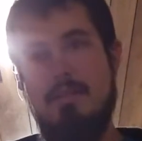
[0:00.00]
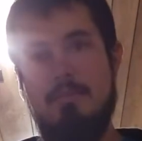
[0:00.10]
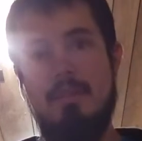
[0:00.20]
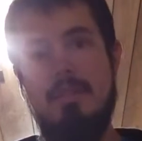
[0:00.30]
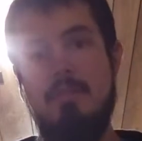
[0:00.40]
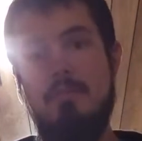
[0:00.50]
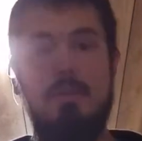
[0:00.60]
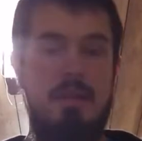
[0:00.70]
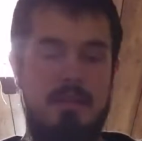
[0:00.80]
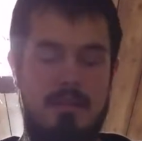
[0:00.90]
is a big deal to
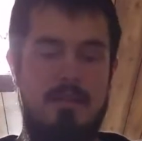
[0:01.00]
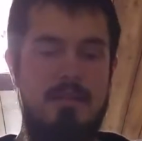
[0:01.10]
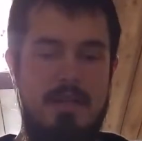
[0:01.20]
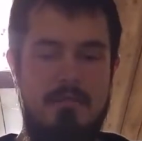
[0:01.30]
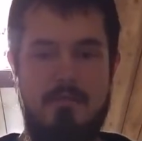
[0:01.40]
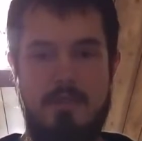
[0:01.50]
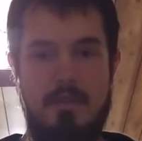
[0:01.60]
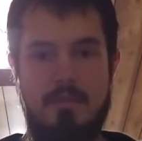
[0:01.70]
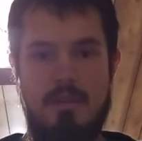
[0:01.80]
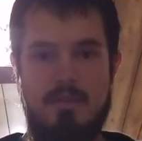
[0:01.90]
me. I have a
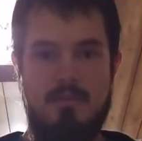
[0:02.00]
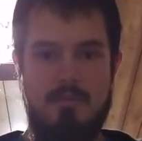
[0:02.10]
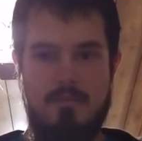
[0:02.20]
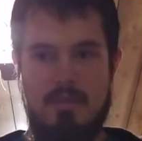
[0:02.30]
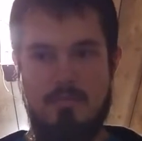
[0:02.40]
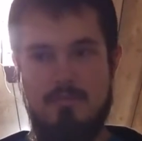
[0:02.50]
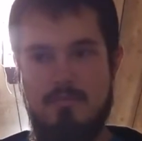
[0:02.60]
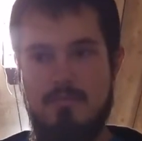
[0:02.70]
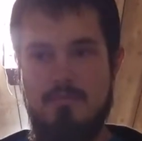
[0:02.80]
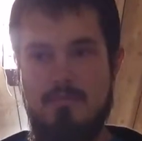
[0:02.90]
family. I don't want them
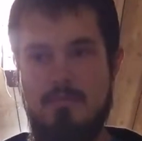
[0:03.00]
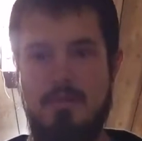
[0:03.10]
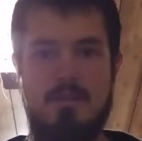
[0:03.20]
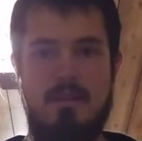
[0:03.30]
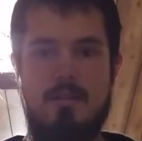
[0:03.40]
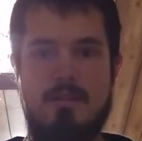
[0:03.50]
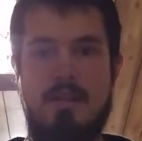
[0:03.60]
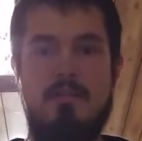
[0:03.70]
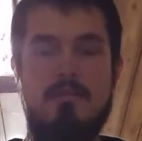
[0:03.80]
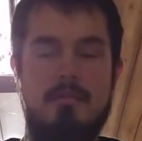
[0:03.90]
to be stuck on the
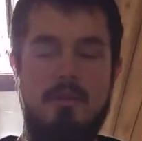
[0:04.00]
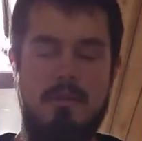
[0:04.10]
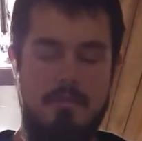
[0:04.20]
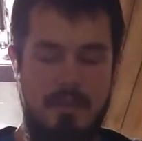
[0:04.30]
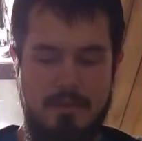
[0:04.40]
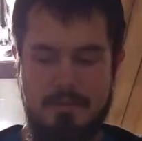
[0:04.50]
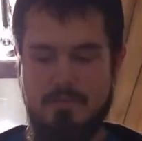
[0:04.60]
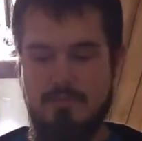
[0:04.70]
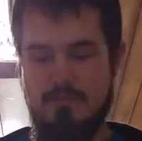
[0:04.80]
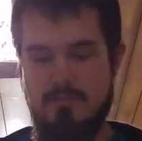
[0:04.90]
side of the road with me.
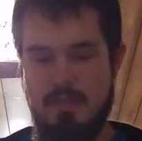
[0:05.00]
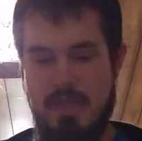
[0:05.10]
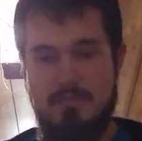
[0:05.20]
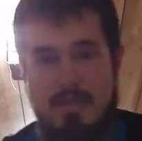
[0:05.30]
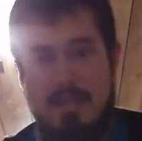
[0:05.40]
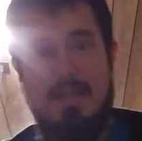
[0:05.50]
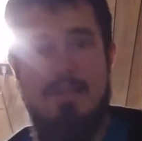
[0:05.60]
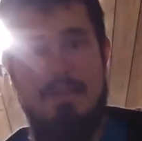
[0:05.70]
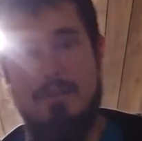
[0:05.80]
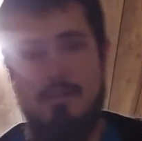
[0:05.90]
And I
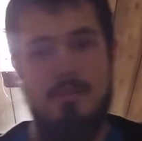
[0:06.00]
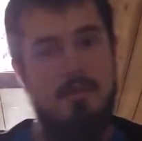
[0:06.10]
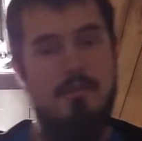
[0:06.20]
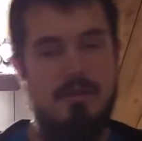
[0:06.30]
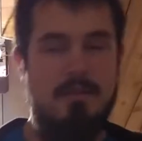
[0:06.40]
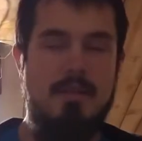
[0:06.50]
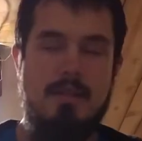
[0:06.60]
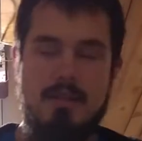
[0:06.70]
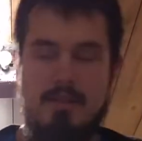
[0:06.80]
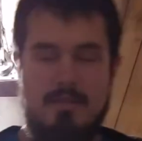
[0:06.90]
like to get where I'm going,
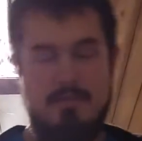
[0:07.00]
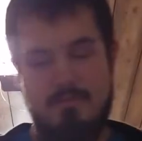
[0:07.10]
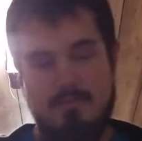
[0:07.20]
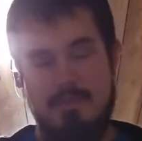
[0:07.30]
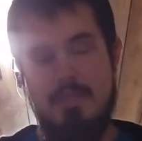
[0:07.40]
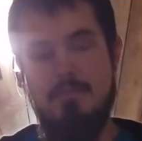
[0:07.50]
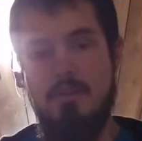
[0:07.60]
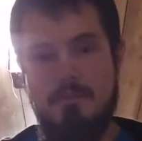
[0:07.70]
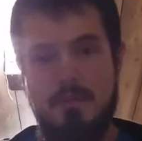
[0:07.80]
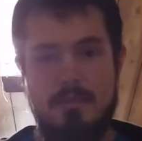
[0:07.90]
as
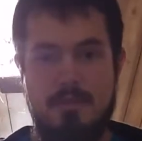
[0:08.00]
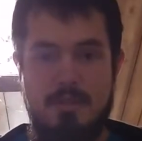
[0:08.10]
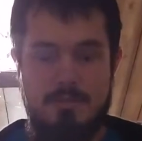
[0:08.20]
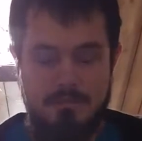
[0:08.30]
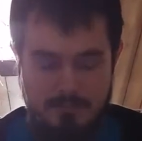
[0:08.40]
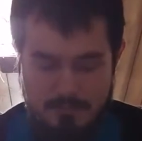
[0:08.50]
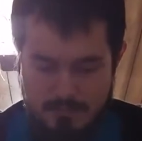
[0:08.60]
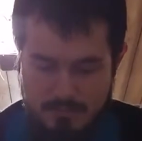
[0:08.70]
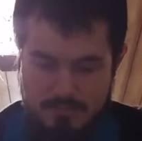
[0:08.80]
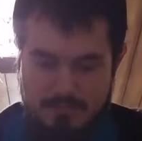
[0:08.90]
most people do.
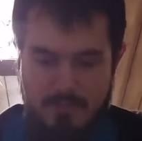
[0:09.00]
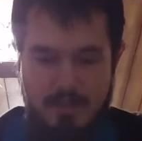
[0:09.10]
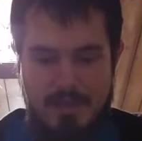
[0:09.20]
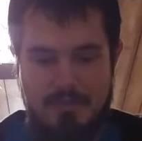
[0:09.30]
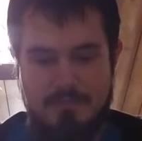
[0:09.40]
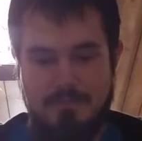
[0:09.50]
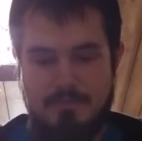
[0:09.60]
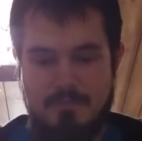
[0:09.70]
And,